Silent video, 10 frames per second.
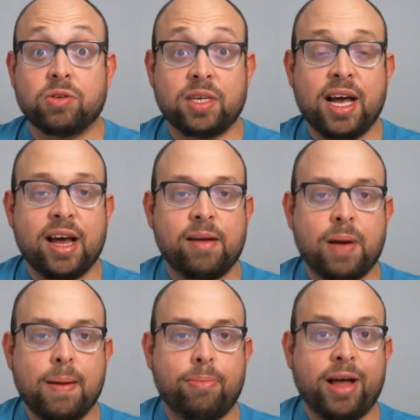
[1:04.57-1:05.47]
Zan
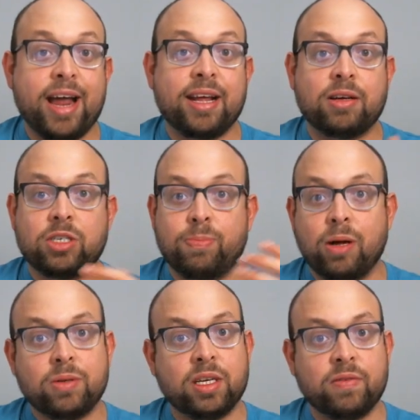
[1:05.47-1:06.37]
by planting
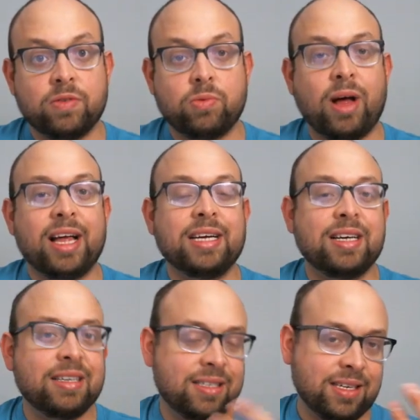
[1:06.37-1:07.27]
explosives while he
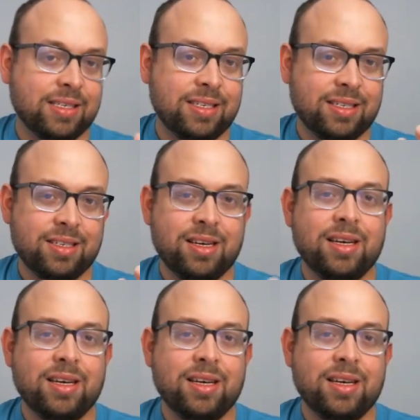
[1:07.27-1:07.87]
does this.